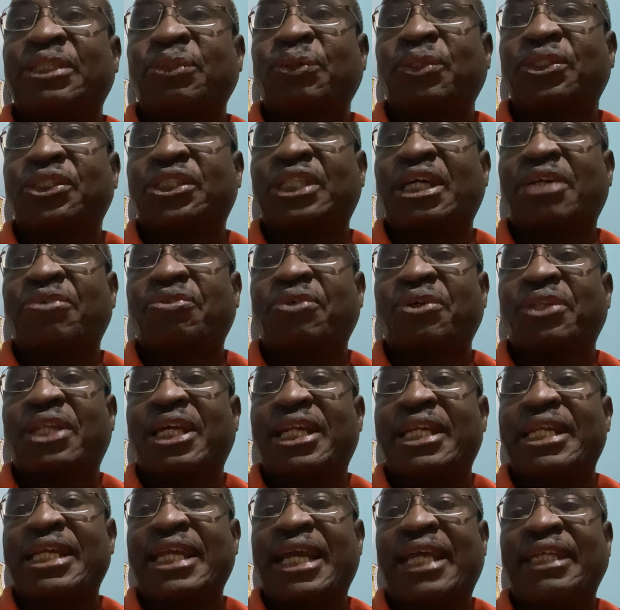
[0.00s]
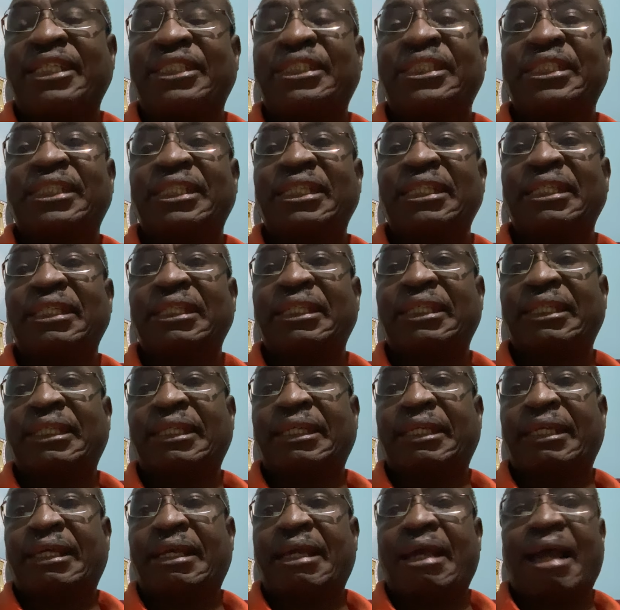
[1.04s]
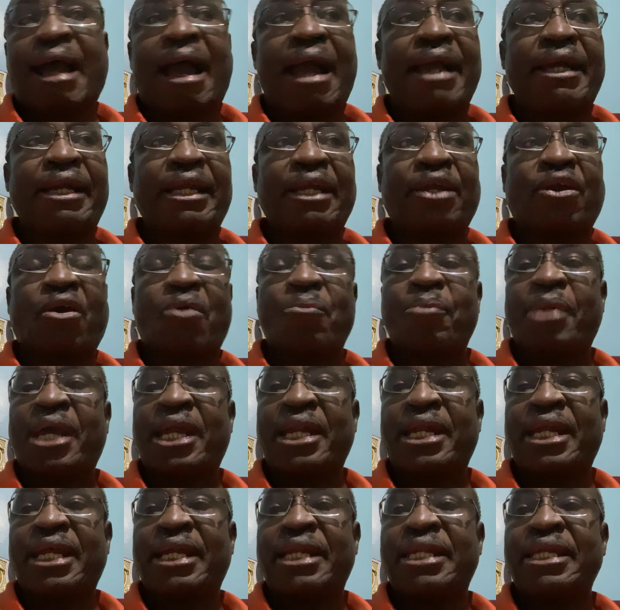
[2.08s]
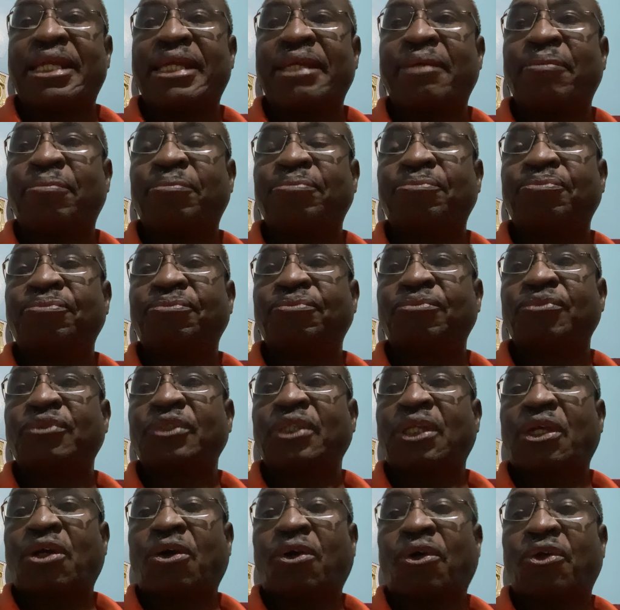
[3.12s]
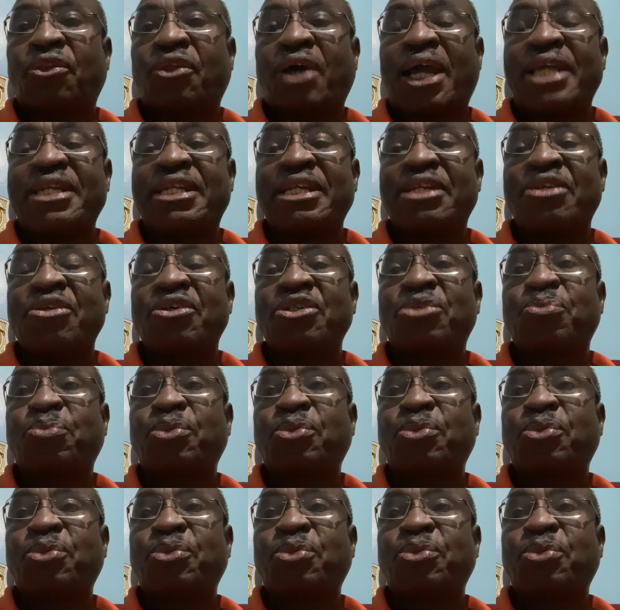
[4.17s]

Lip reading: was there for the DIG, I recommended him, although I did not